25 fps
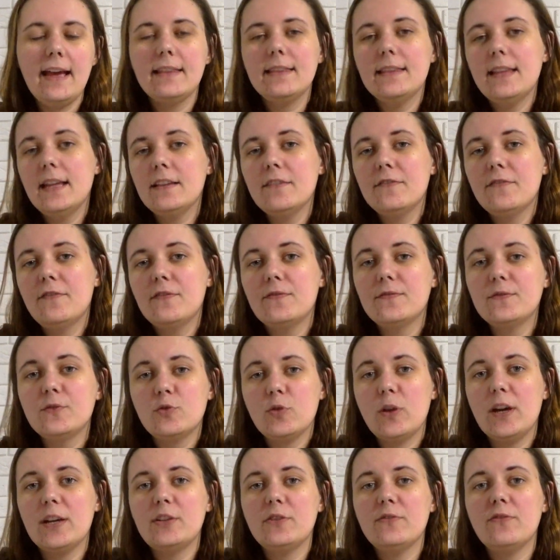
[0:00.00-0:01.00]
and then
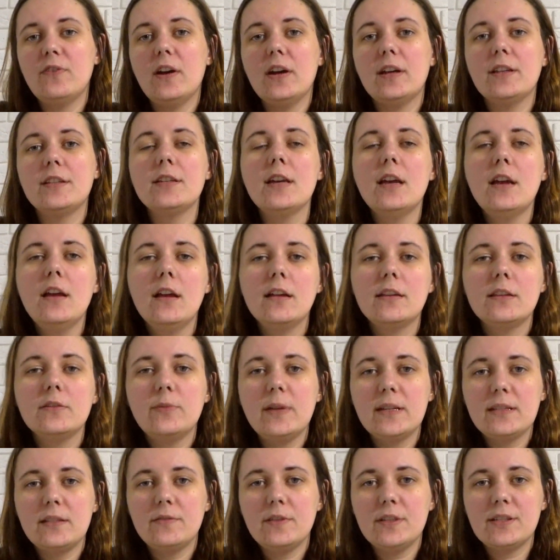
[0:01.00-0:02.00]
try to find the
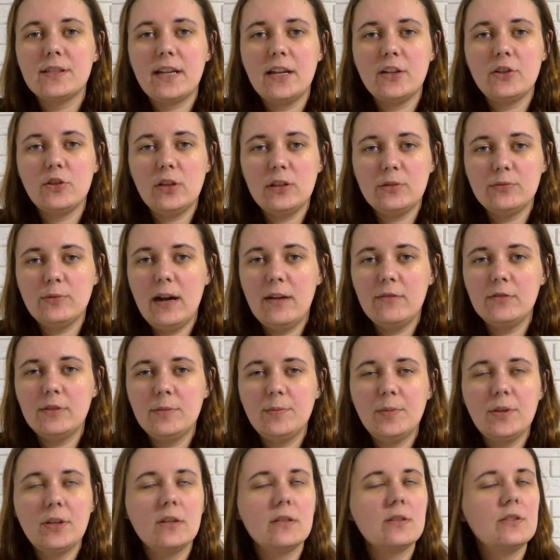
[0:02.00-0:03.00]
rest of the schedule around
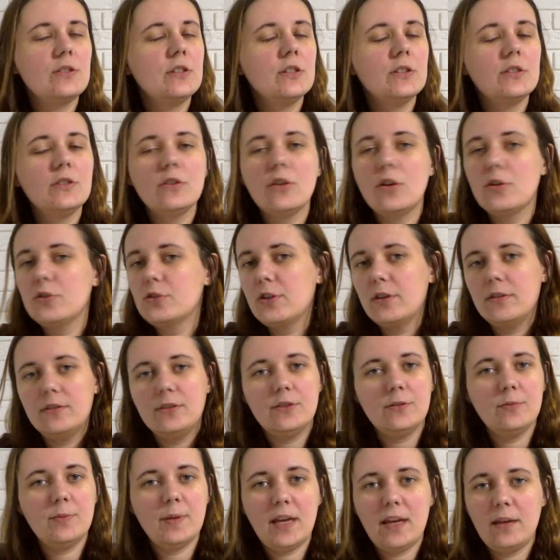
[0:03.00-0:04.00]
it, because you're not going
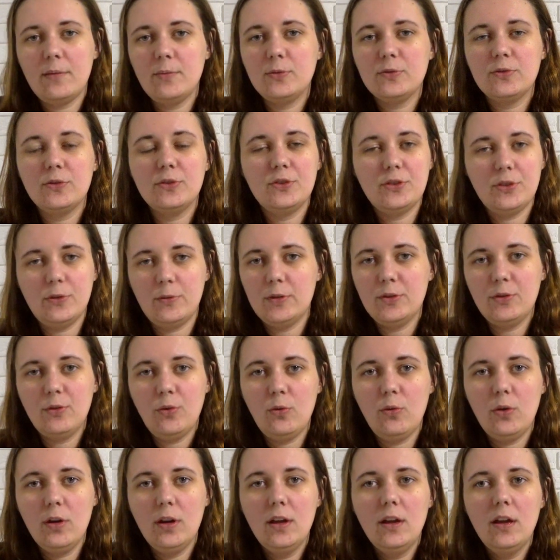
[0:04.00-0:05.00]
to be able to do it
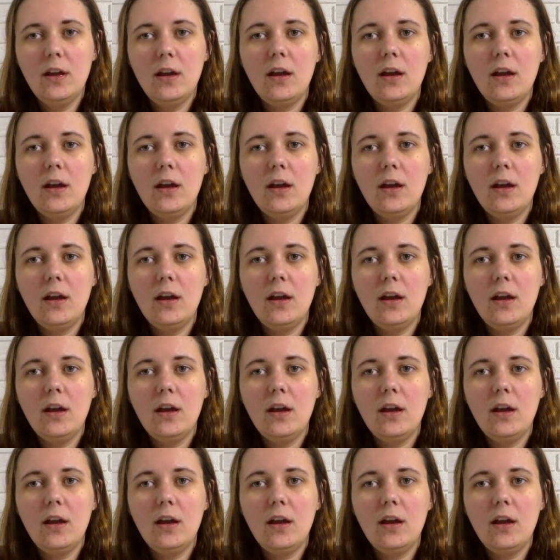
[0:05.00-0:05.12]
all.